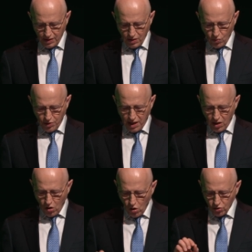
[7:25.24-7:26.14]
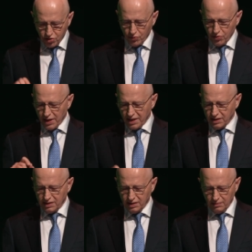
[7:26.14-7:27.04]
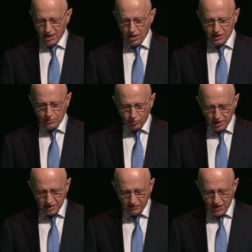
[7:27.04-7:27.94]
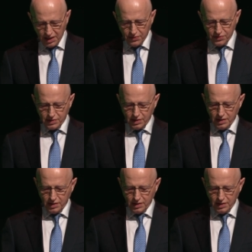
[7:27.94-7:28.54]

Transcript: We are also united by our democratic values